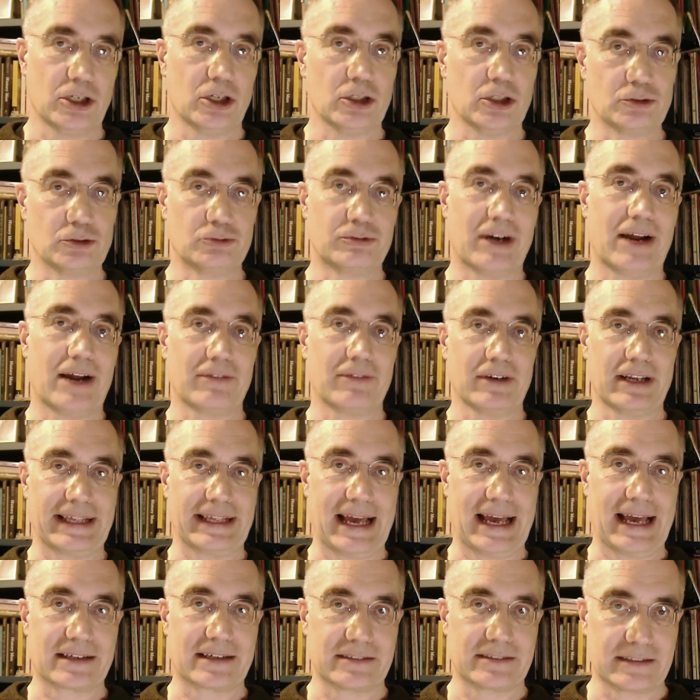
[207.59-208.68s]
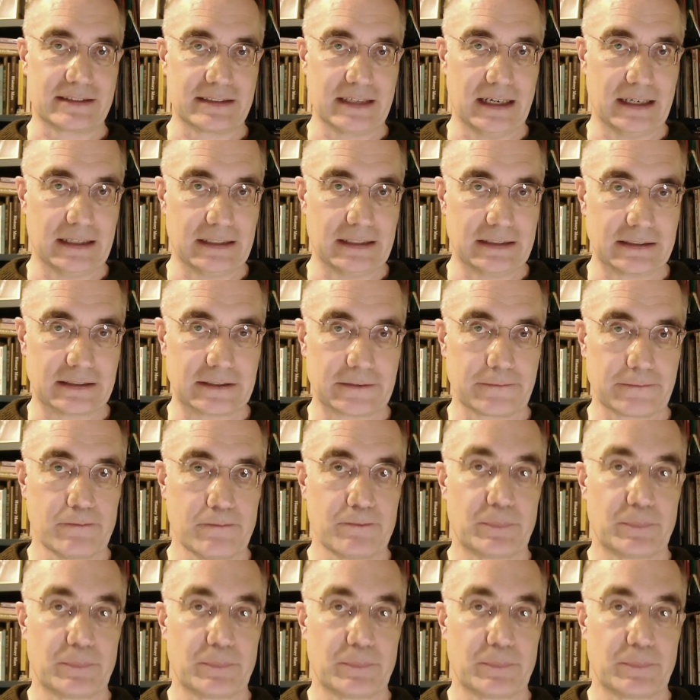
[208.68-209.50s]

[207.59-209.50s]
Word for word: unravelling exercise.